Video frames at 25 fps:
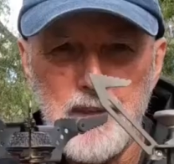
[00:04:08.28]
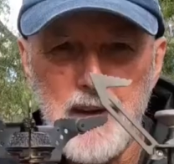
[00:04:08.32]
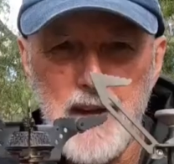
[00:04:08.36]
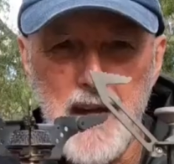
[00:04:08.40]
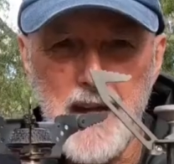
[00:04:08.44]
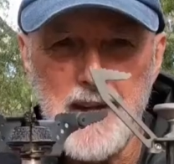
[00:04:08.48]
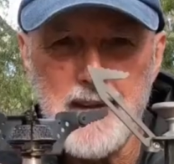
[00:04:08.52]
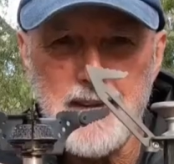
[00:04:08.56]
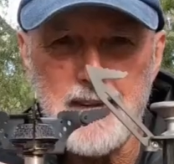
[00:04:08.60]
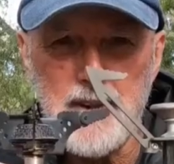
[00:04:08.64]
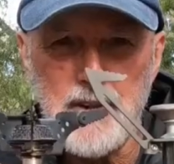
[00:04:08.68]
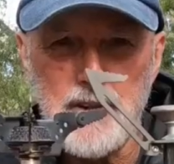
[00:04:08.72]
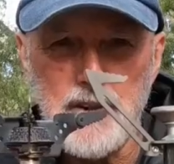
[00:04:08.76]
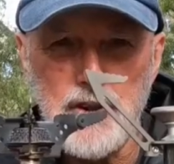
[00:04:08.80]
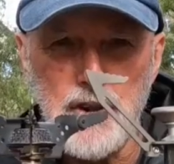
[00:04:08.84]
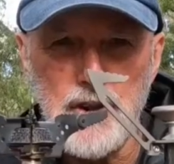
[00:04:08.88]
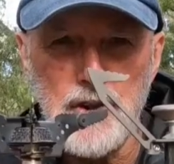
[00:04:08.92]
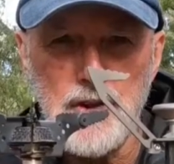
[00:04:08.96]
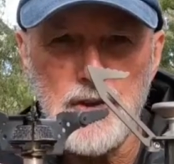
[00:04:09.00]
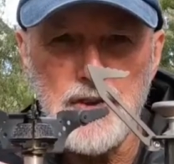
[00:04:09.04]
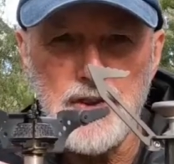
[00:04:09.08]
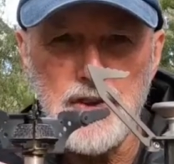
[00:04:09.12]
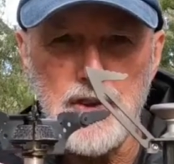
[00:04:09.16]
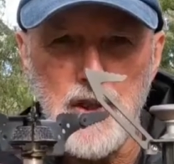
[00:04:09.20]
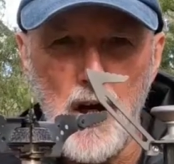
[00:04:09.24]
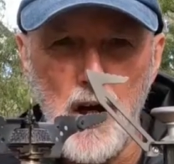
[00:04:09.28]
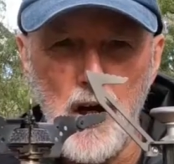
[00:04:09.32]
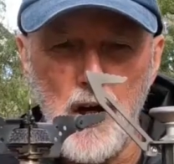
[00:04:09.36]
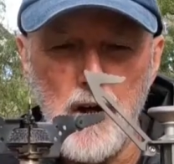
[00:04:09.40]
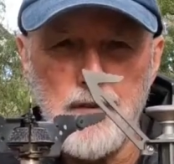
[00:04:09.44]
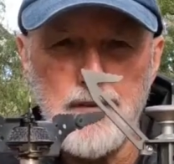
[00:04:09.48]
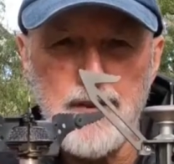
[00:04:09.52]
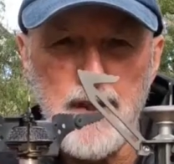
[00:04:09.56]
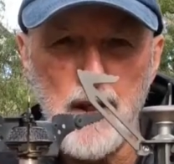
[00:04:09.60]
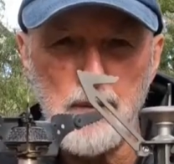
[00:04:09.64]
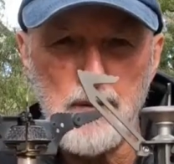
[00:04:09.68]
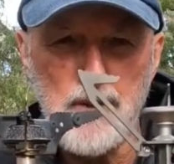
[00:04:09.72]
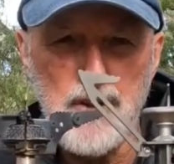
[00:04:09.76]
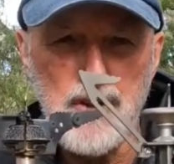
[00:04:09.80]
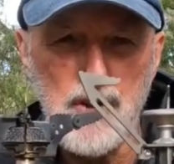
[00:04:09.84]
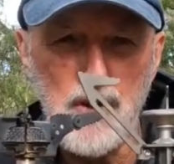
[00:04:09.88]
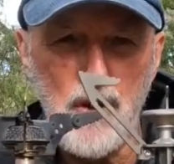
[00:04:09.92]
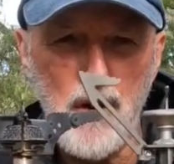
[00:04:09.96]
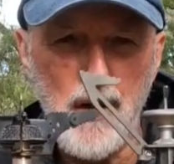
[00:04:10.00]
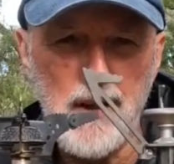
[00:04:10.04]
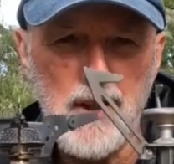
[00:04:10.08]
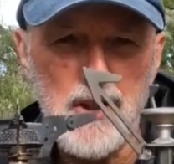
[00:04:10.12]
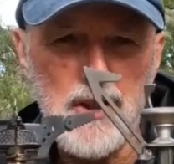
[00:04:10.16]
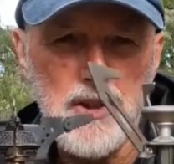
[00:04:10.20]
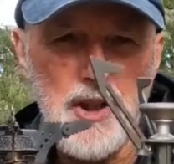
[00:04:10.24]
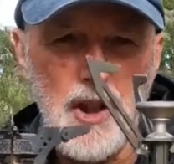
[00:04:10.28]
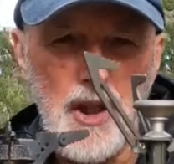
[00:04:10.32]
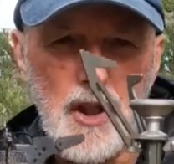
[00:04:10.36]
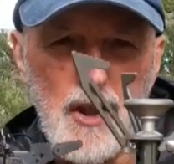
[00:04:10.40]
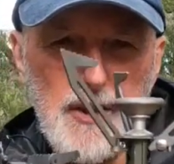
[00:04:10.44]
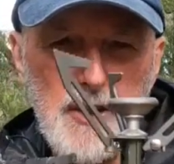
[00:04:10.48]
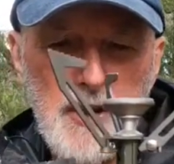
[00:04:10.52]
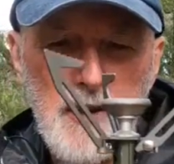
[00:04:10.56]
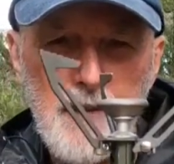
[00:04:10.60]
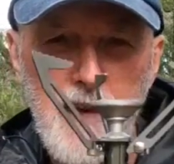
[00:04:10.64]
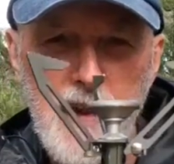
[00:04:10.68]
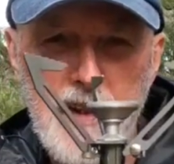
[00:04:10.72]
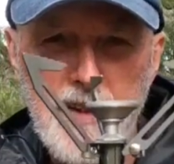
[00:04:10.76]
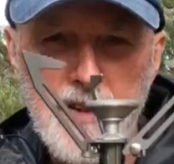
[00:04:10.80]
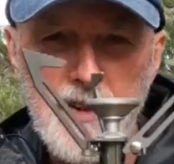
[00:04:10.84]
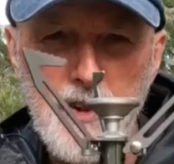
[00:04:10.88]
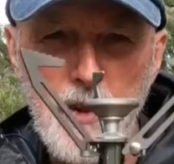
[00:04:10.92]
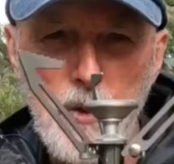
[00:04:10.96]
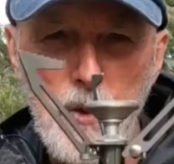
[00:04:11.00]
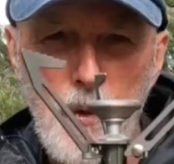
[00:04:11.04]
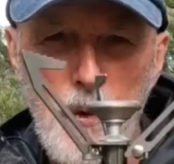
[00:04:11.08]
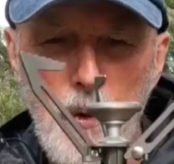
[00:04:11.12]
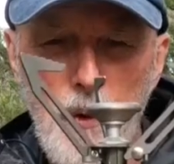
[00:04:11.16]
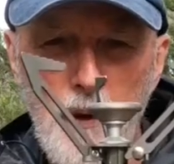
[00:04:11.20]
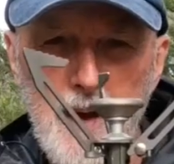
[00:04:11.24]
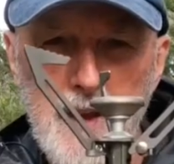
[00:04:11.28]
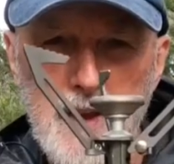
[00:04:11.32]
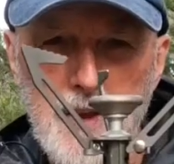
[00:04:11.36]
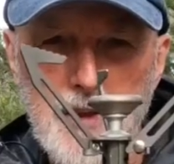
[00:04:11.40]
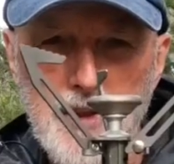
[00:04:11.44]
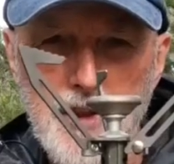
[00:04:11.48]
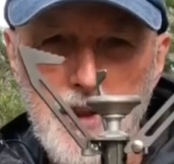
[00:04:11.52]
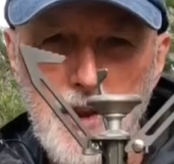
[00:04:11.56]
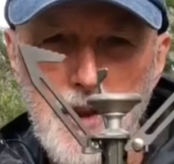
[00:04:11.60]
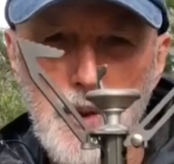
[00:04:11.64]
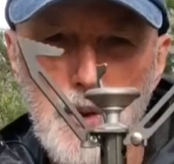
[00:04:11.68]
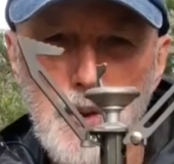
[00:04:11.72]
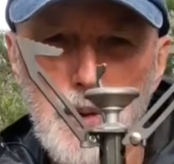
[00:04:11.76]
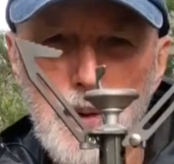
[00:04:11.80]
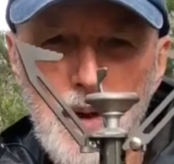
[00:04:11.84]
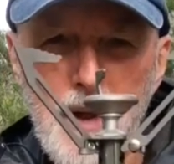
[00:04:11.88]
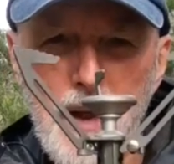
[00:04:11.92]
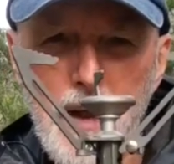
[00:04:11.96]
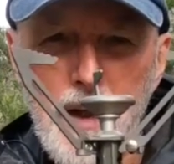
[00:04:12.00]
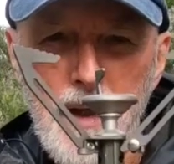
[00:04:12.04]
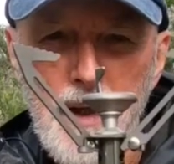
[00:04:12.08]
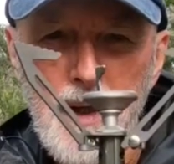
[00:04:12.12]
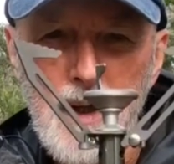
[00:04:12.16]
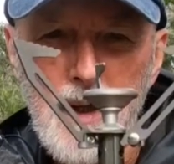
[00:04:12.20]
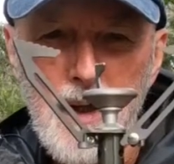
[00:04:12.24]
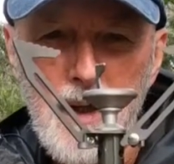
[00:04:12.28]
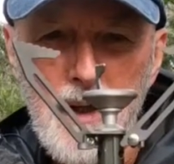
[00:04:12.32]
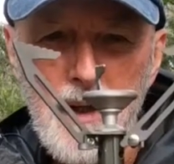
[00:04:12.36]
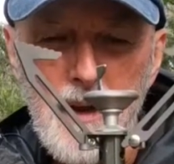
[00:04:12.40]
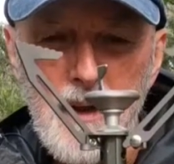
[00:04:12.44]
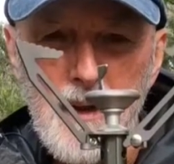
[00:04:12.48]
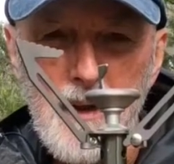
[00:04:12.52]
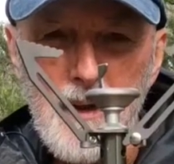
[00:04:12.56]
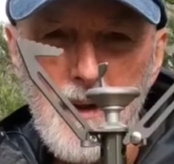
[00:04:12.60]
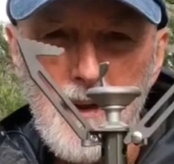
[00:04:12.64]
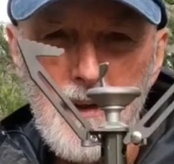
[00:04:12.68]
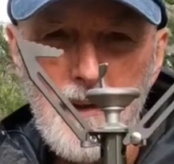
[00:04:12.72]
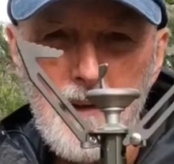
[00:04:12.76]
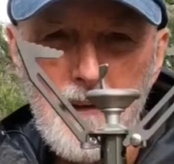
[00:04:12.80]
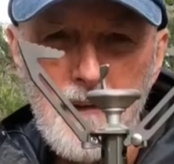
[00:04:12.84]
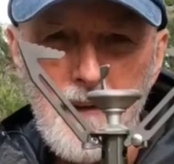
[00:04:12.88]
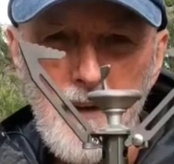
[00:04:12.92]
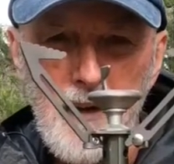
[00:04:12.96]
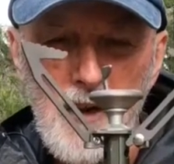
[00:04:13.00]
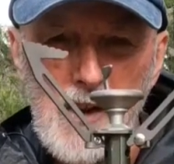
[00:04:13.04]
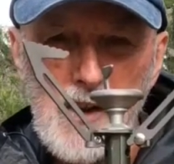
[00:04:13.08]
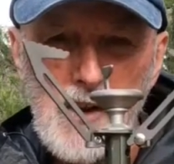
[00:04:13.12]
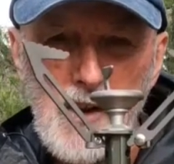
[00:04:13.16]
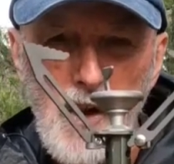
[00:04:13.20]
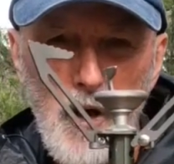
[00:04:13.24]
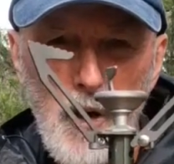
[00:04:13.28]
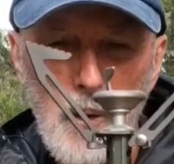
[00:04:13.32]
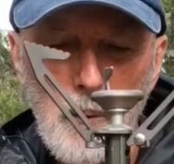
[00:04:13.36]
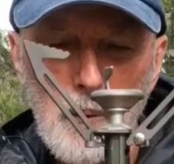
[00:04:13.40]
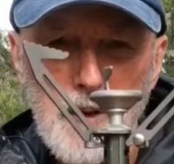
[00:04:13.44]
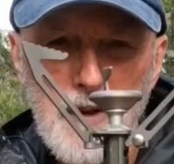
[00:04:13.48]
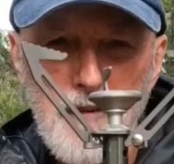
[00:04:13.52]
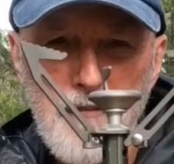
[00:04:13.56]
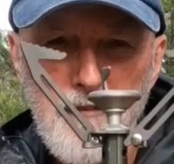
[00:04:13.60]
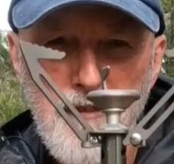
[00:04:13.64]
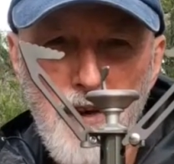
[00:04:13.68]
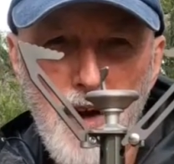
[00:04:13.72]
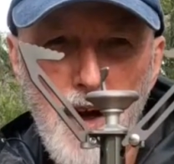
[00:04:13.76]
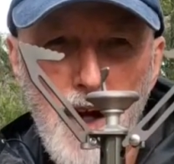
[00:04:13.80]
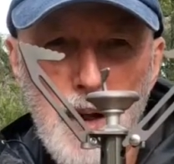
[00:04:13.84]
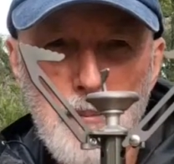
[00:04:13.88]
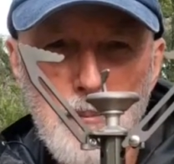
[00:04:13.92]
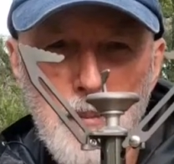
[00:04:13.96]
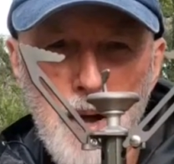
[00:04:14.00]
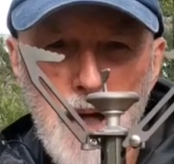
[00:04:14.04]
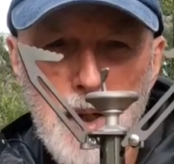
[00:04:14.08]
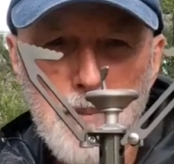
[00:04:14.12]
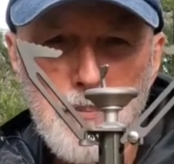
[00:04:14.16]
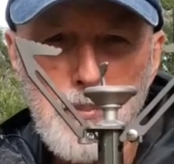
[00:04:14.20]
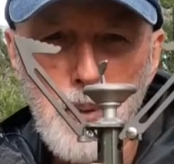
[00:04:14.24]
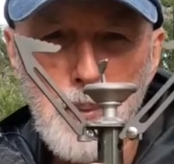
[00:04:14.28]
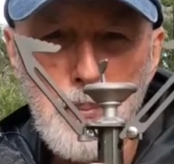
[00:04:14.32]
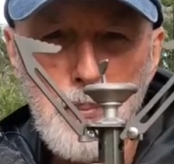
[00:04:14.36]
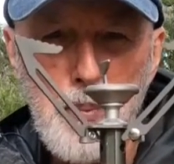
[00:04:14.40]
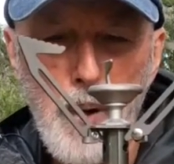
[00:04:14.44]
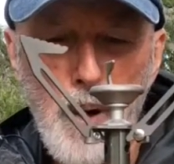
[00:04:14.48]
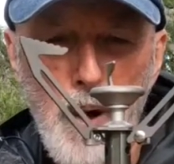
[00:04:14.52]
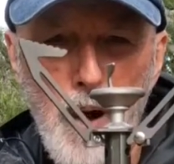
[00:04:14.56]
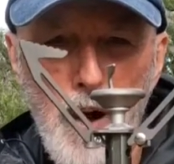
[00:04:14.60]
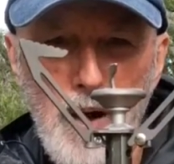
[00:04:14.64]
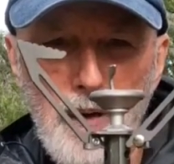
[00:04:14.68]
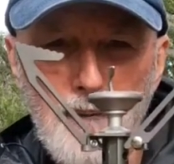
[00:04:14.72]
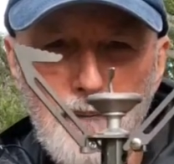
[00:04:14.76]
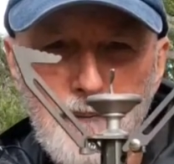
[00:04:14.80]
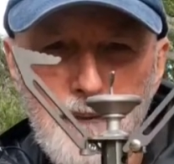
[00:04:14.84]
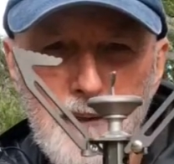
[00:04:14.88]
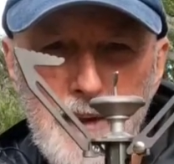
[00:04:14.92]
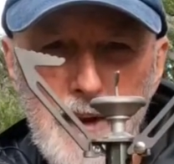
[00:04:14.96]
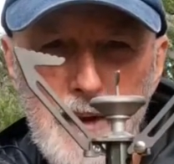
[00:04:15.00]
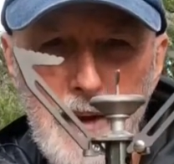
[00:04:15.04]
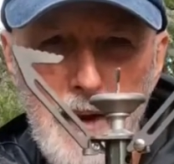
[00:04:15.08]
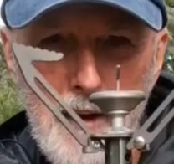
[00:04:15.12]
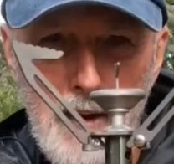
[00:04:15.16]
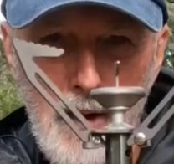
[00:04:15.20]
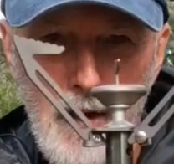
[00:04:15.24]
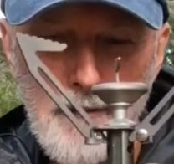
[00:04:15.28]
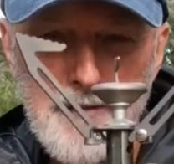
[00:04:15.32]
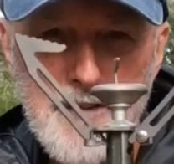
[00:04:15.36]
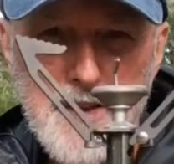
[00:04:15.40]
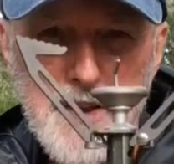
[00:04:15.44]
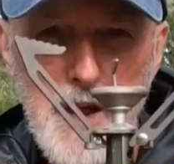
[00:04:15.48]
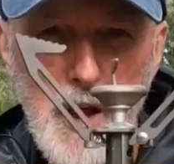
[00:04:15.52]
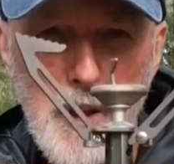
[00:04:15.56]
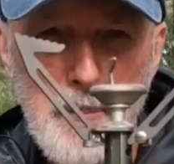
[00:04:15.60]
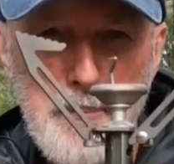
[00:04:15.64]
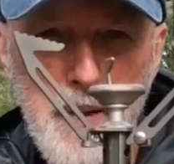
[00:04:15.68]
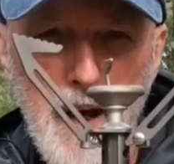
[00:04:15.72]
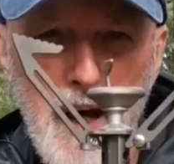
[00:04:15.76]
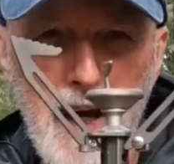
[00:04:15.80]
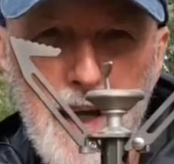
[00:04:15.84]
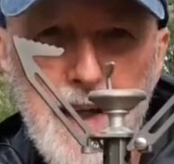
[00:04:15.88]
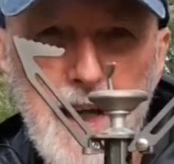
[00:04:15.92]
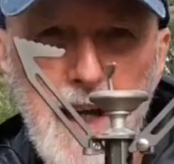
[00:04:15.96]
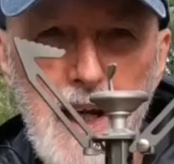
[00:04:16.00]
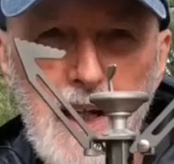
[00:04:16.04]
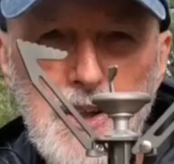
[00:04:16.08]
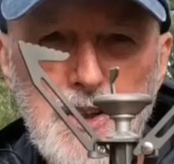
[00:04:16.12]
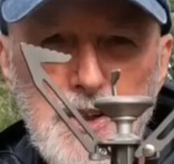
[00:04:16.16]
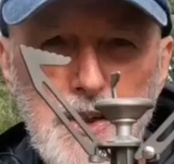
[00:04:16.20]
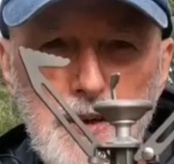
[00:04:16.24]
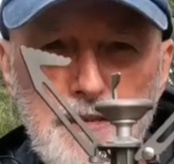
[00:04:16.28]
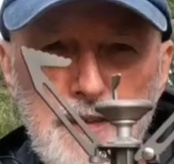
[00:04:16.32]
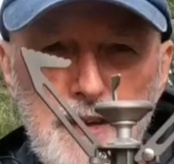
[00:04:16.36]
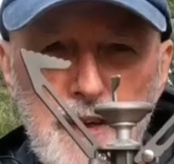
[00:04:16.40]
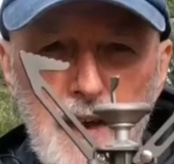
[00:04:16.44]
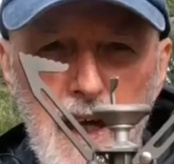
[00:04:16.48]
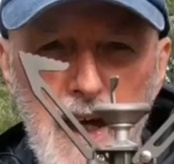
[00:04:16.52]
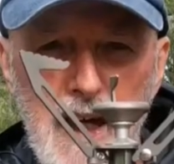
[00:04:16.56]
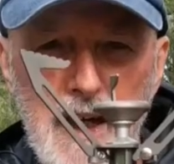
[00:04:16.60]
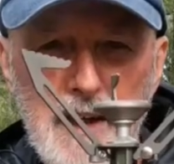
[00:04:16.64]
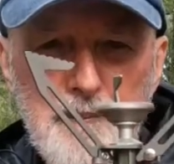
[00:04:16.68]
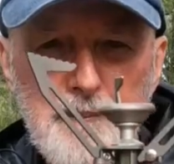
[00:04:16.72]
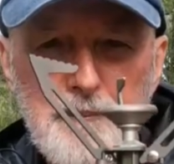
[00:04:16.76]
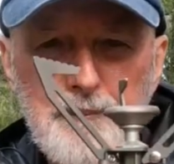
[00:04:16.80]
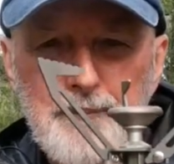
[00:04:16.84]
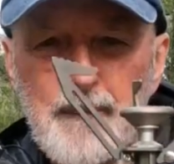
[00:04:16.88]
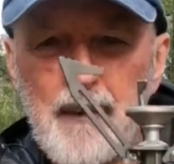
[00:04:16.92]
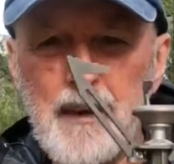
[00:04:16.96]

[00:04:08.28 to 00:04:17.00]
There's the 2 stoves I was trying to show you. That's the Hornet 2 that I got with a fire maple pot. Obviously I paid extra for that.